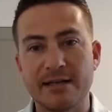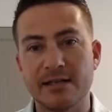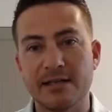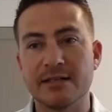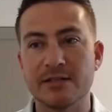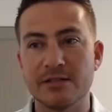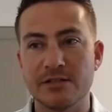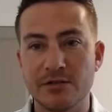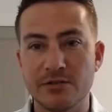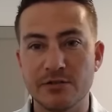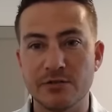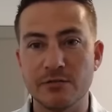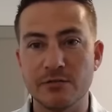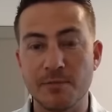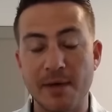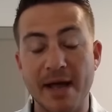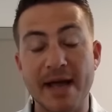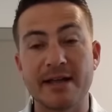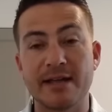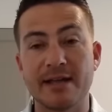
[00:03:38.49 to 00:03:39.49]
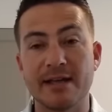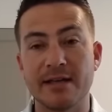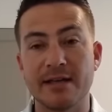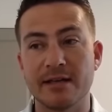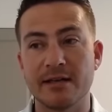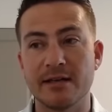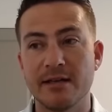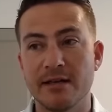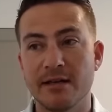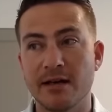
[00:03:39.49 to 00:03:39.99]
into
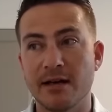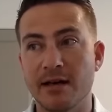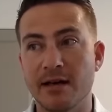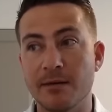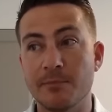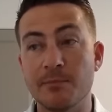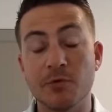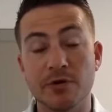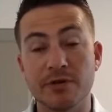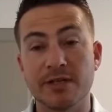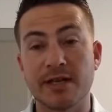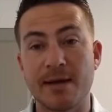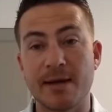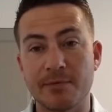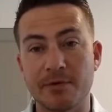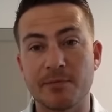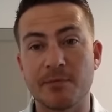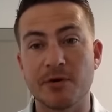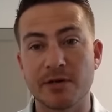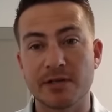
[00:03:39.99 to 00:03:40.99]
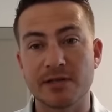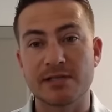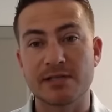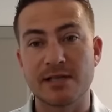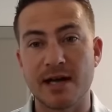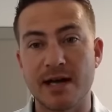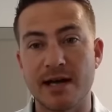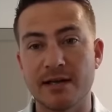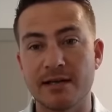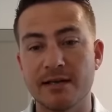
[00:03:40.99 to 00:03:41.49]
banking, more on the capital market
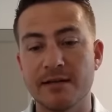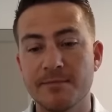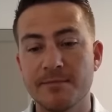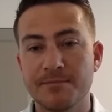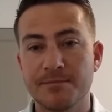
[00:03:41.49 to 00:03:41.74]
side,